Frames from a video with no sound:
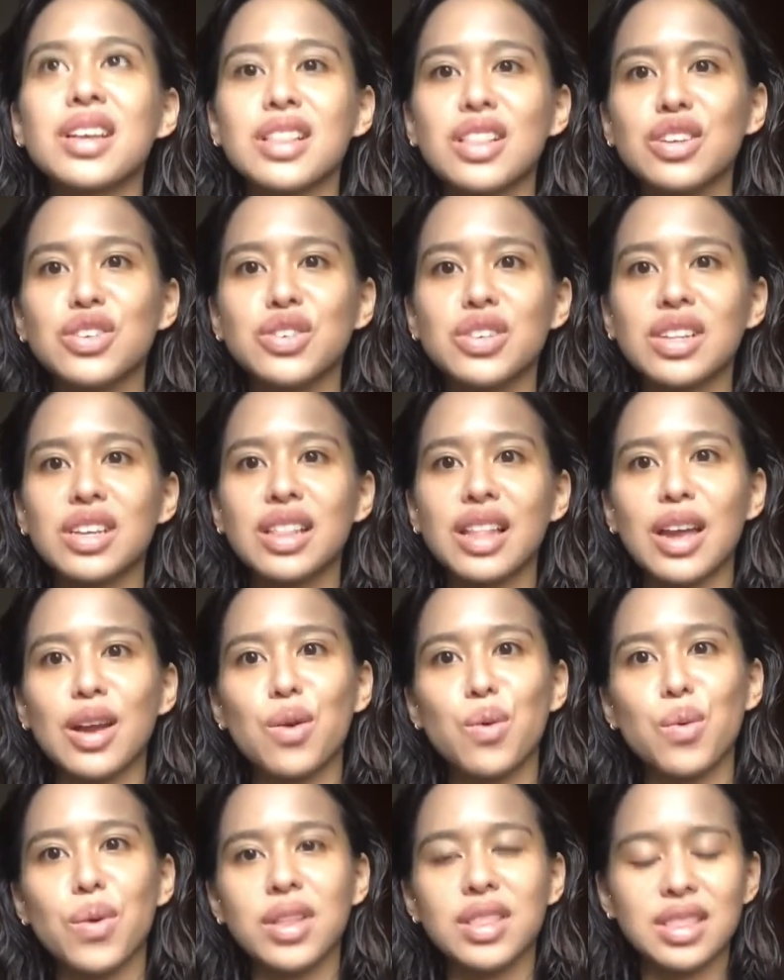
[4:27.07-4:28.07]
literally like
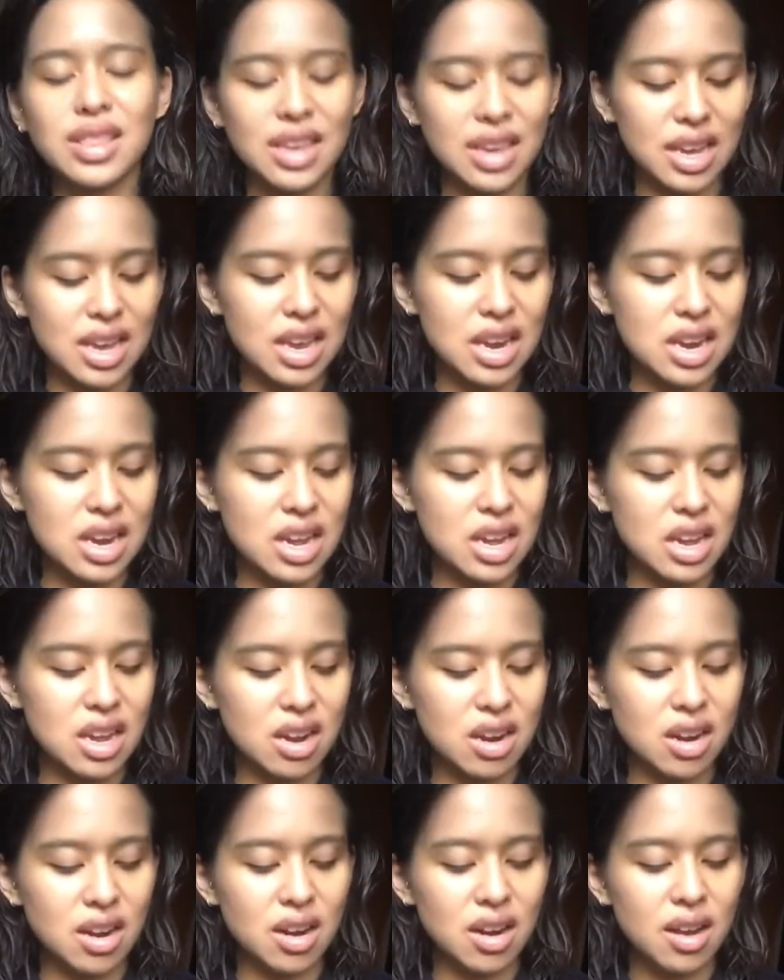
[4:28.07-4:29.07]
one thing in
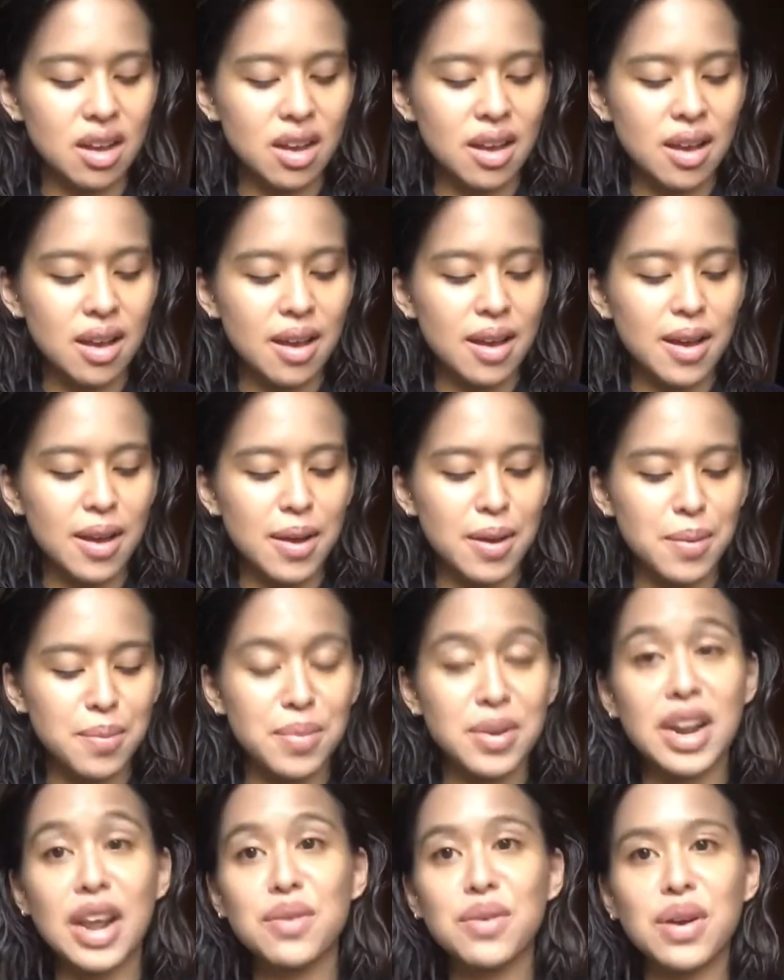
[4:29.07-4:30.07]
here,
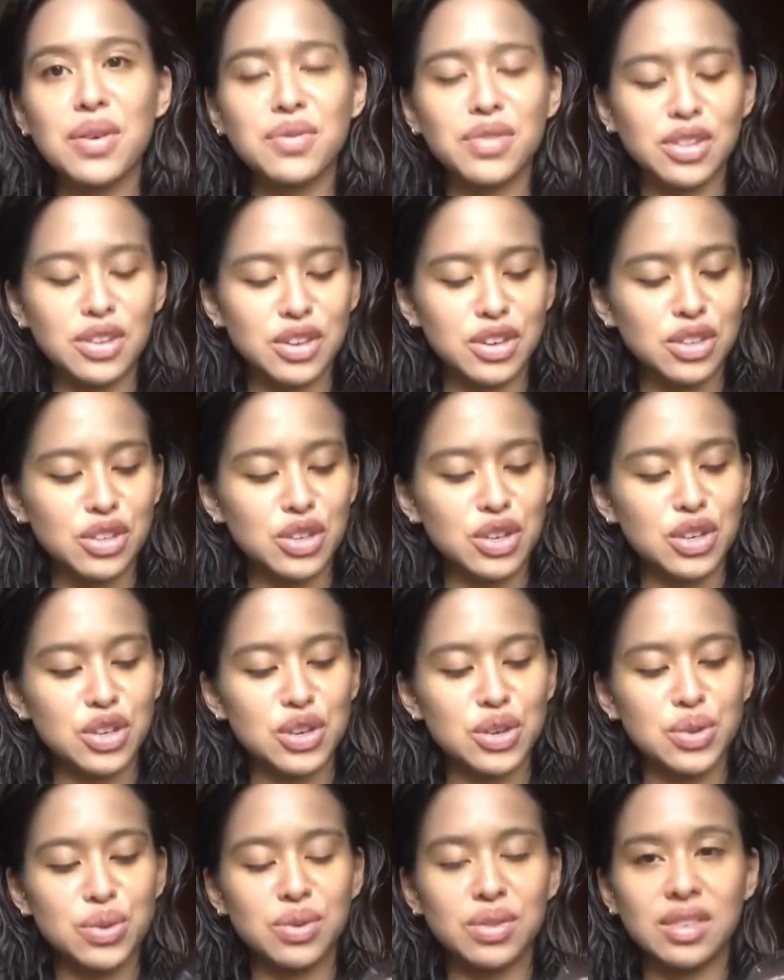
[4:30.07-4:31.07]
but now I've learned to
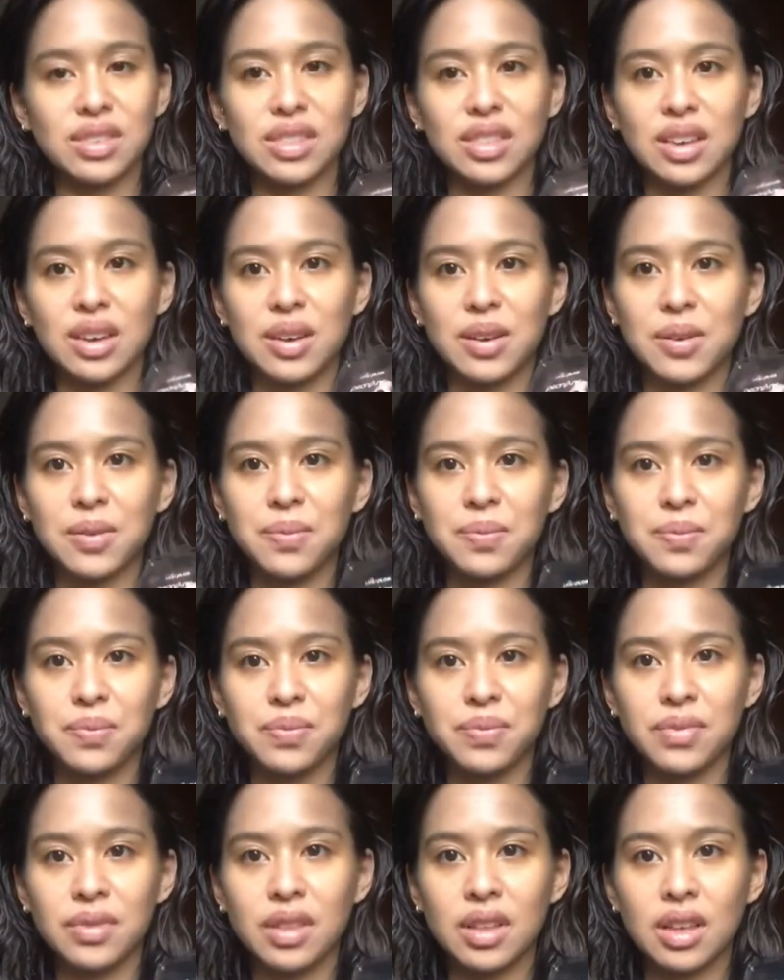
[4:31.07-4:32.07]
use the
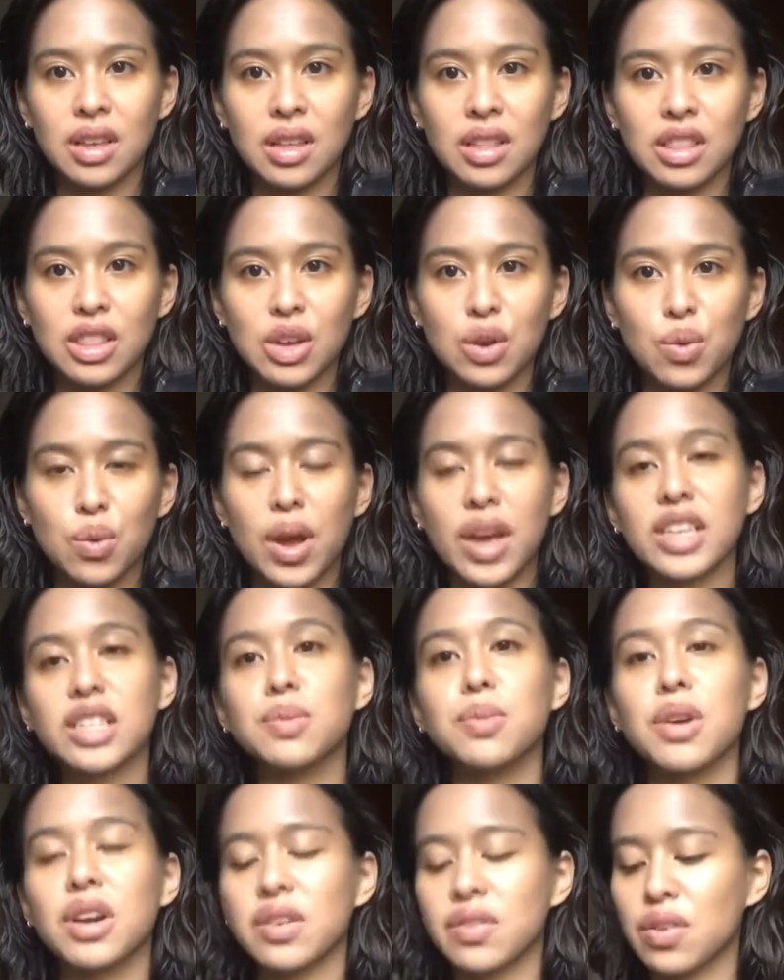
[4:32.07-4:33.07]
wax
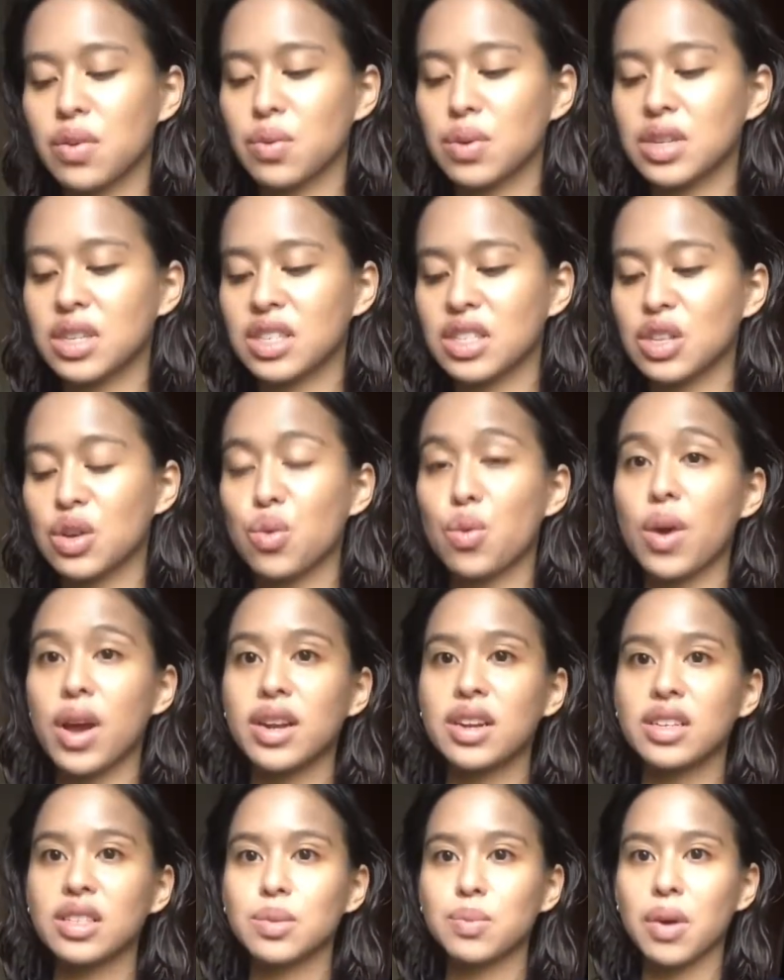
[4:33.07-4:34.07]
part of it, which is the
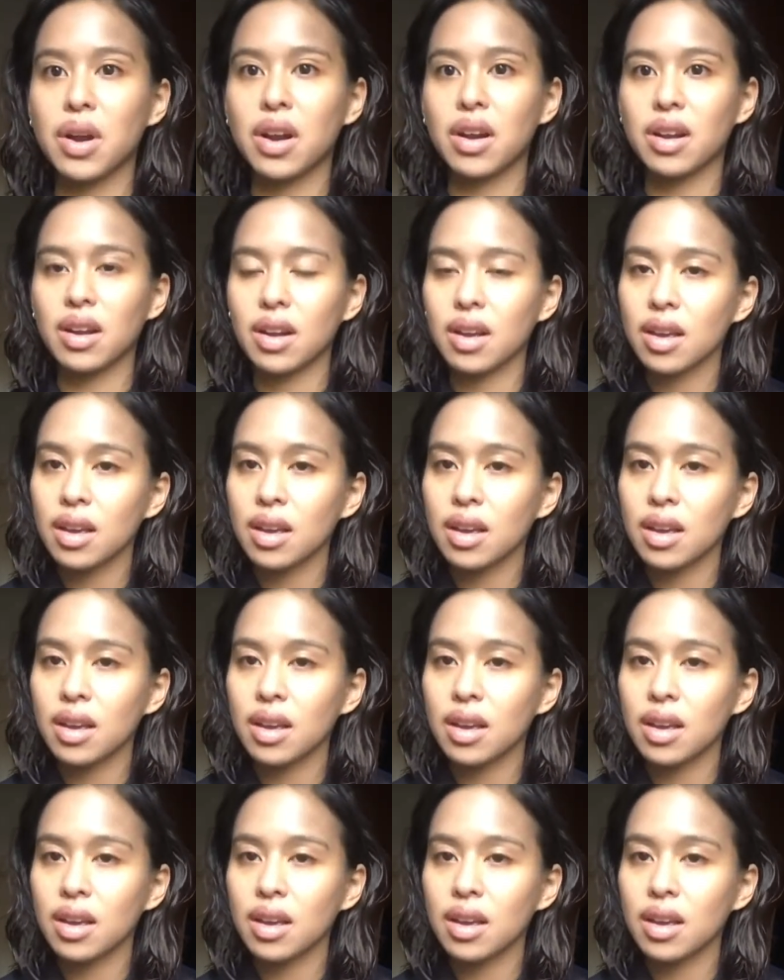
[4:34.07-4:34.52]
whitest part.